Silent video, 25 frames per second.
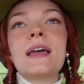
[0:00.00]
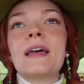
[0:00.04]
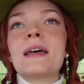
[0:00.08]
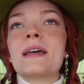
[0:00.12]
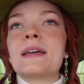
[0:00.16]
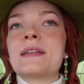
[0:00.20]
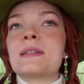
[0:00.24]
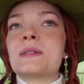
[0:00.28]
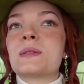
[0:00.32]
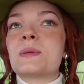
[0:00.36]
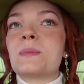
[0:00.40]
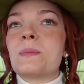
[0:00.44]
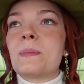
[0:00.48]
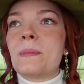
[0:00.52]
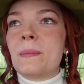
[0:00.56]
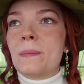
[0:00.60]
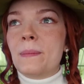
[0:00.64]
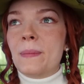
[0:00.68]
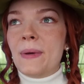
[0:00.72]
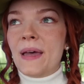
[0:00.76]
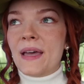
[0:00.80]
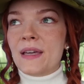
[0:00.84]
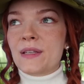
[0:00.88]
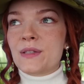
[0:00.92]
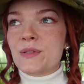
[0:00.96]
and
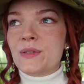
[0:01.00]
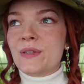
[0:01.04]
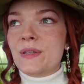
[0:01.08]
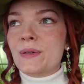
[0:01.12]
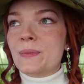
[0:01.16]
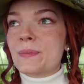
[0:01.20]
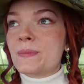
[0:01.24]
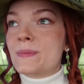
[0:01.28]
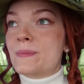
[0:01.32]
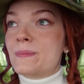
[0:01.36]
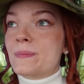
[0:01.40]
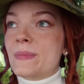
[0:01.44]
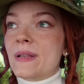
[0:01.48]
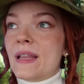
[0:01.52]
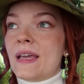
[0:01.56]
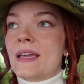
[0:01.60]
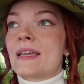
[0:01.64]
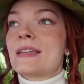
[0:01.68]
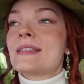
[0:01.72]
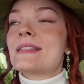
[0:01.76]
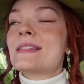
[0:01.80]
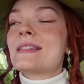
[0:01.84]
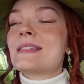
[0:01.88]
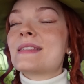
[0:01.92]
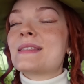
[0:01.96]
back to your
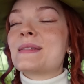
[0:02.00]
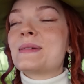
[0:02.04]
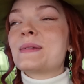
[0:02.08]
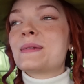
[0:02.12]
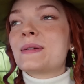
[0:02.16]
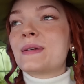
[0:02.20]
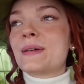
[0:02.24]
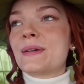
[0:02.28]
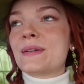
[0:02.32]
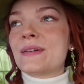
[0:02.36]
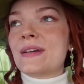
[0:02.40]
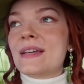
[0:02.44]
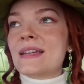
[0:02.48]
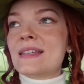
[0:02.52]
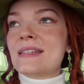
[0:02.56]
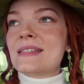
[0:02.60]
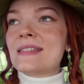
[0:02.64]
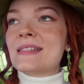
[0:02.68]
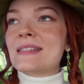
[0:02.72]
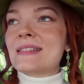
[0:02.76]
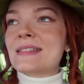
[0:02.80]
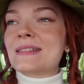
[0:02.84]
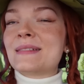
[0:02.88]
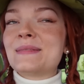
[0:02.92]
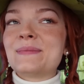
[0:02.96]
place. Alright?